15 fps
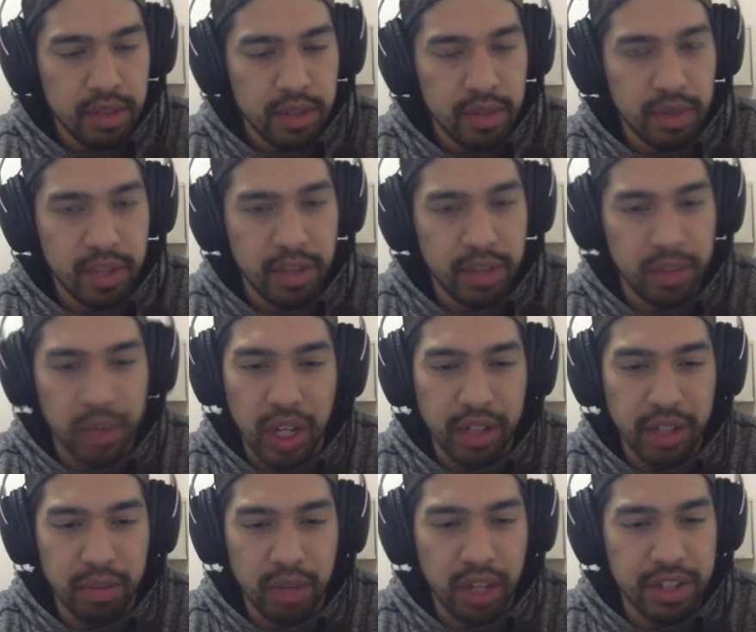We've got the Rollet.
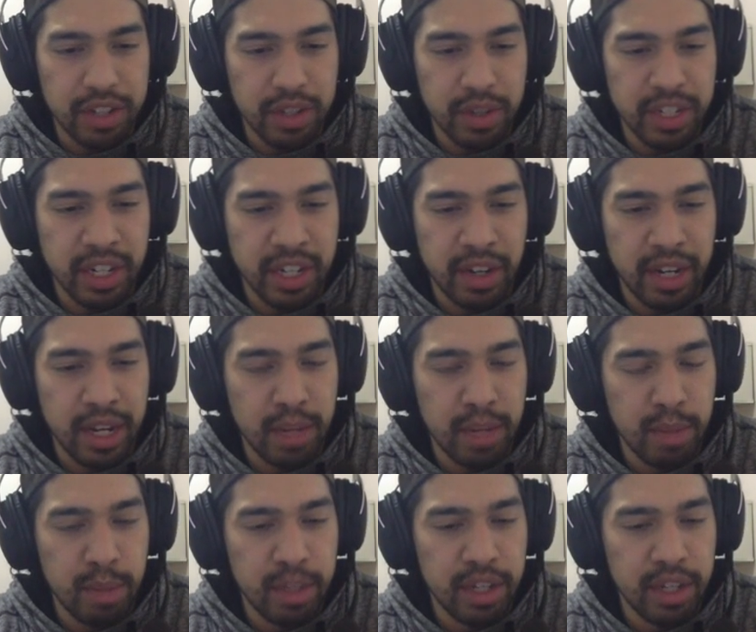Rollet's always scary. And
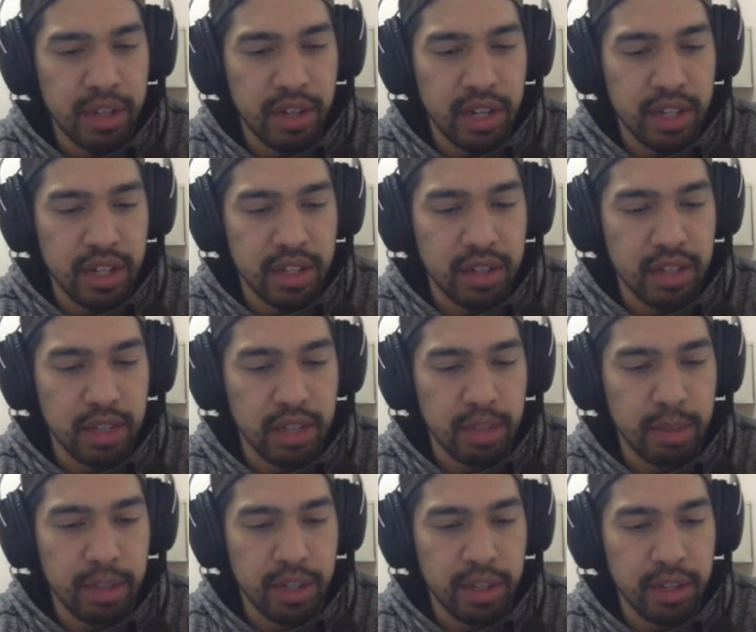Mimikyu. I don't like
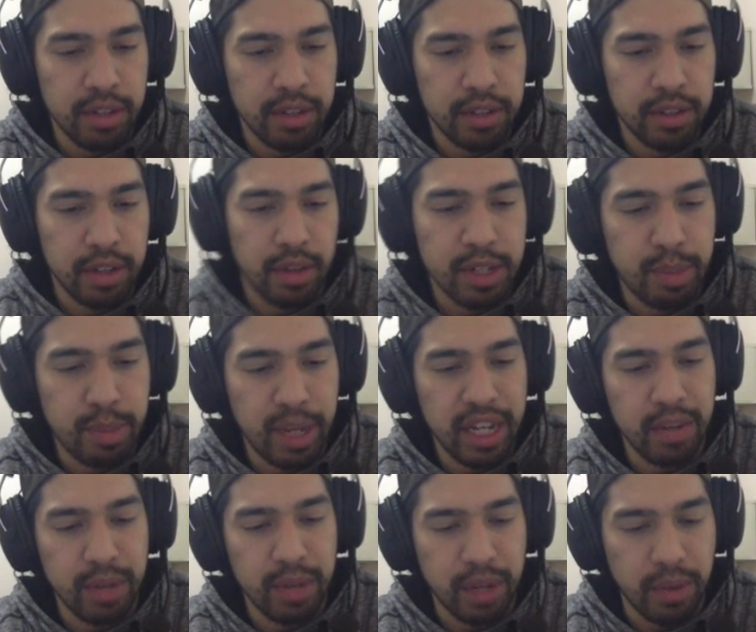Mimikyu. I was debating
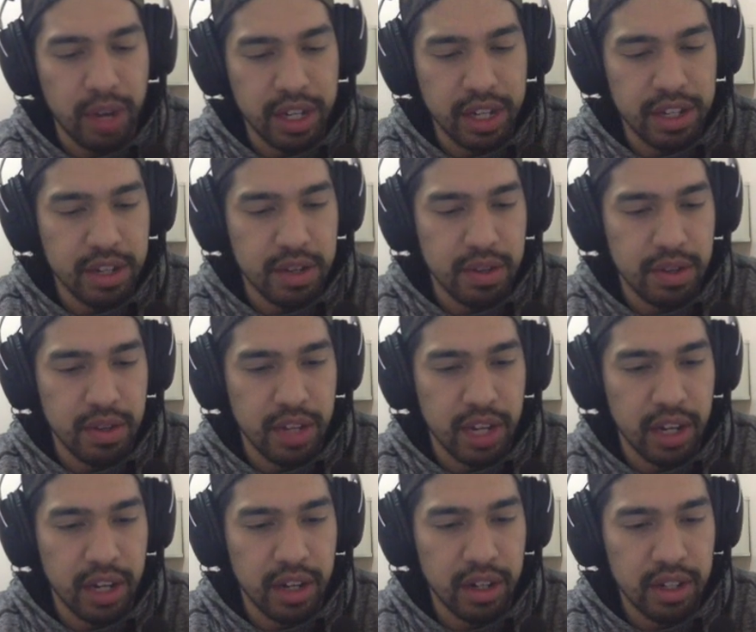what I wanted to do
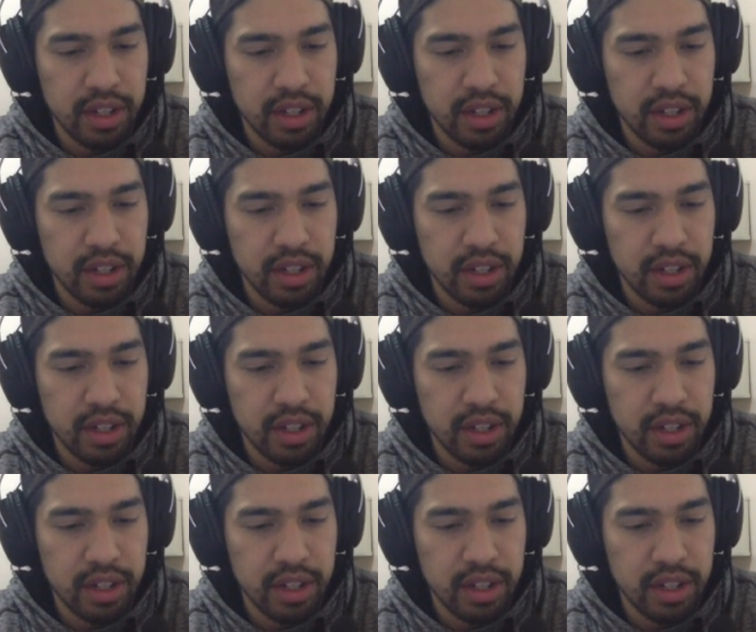there.